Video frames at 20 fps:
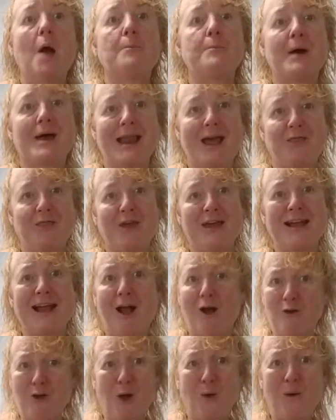But I think
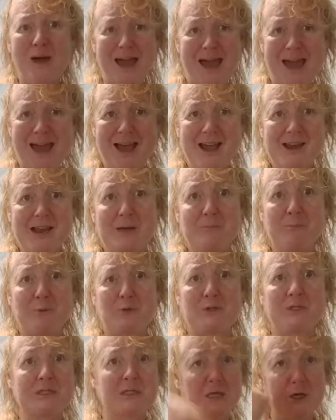I'll go ahead and
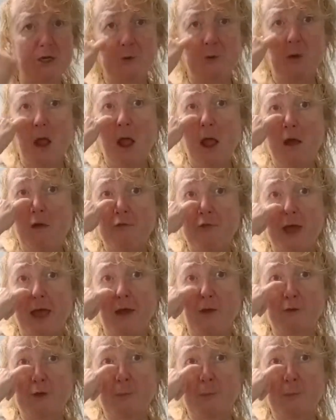pursue the health